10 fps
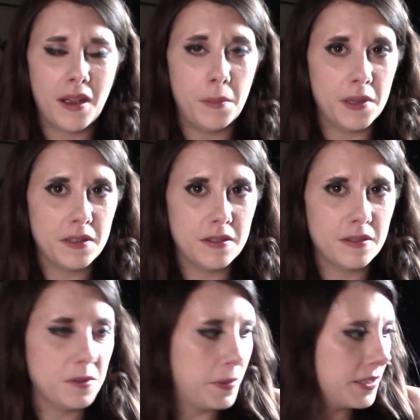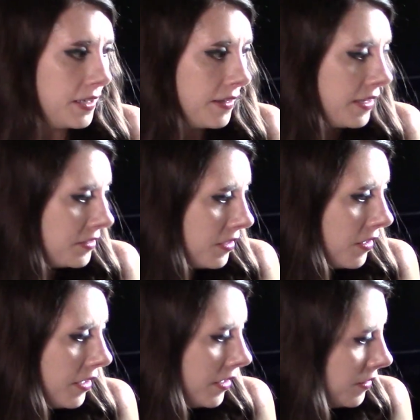I'm expecting that to
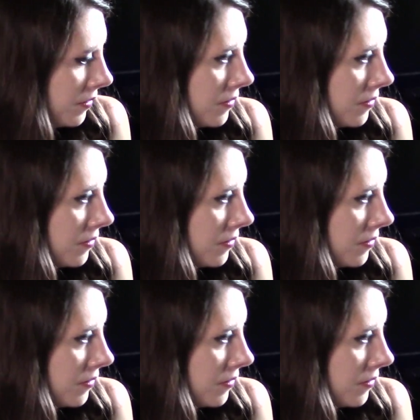not